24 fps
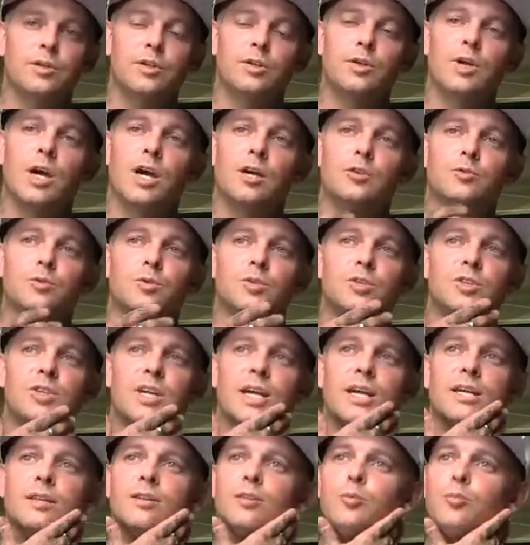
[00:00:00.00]
you guys were
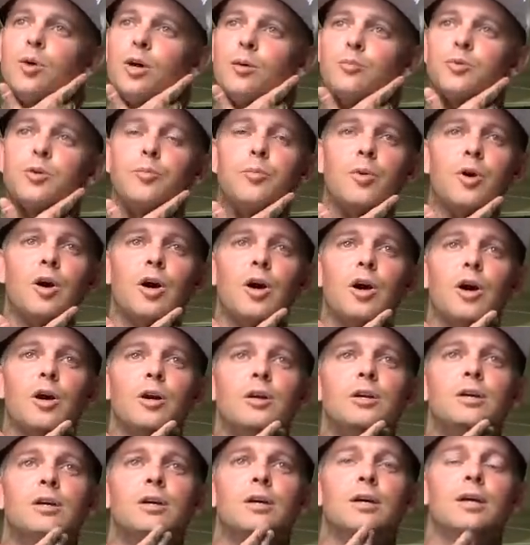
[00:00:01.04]
skating the bump to
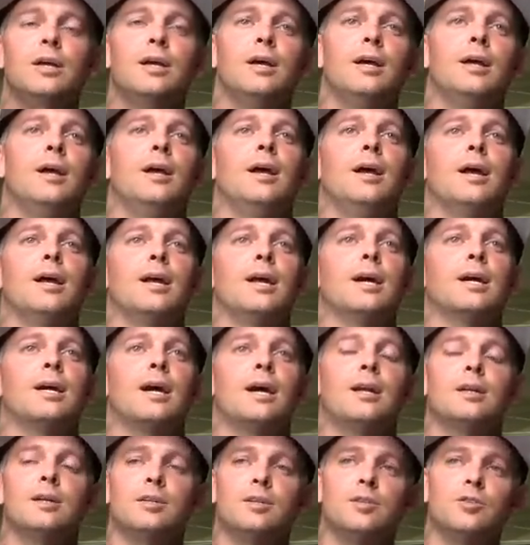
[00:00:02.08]
bar, and I
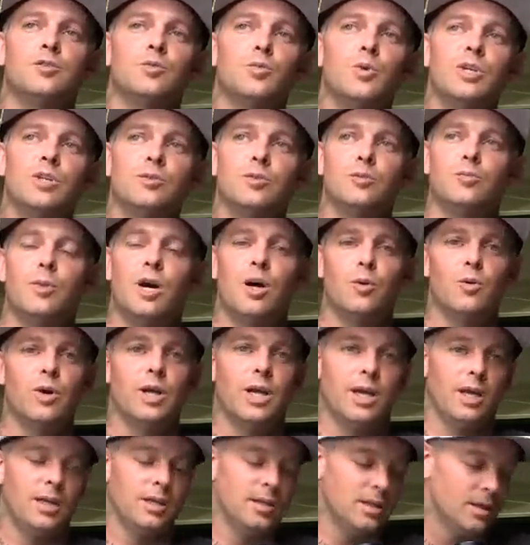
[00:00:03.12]
kind of just weasled my
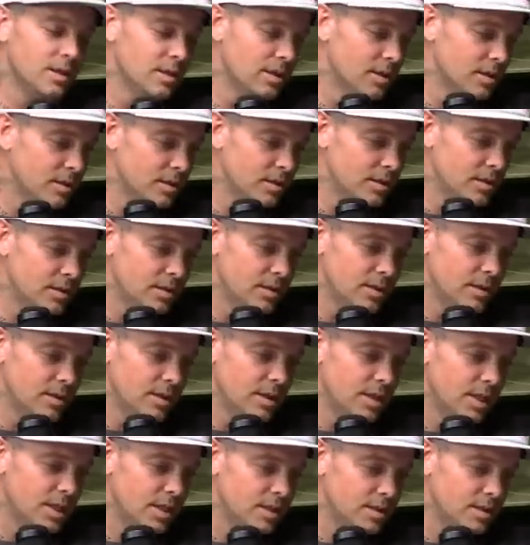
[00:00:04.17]
way into the into the